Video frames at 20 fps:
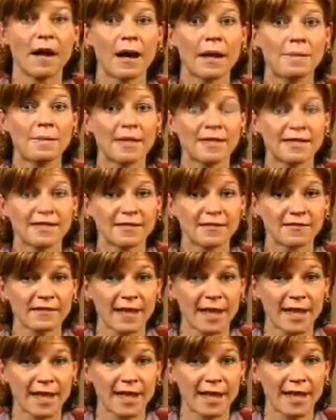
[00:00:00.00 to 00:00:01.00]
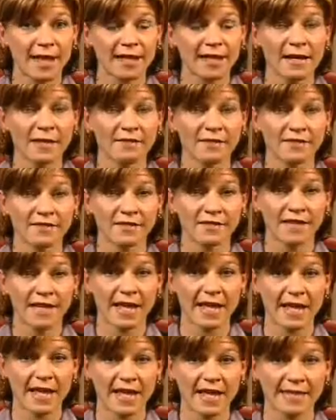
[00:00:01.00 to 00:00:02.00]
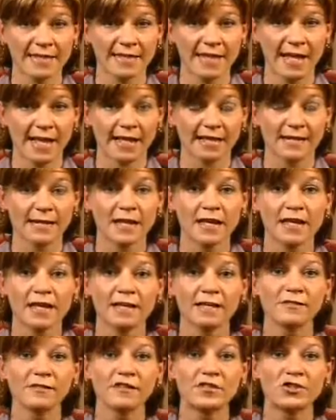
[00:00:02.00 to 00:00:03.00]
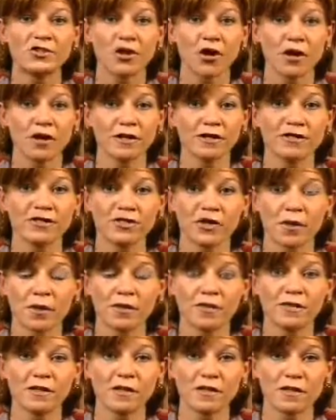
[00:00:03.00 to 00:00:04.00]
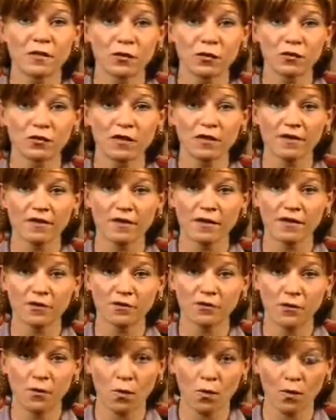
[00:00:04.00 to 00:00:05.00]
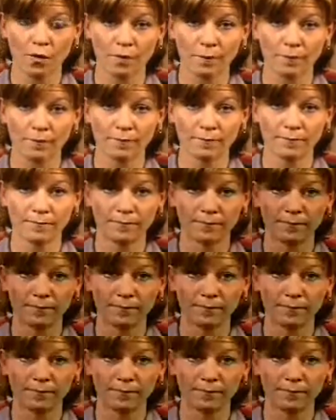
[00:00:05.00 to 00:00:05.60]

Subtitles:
Appendix A of the CA 810 is a chart showing the use of each form.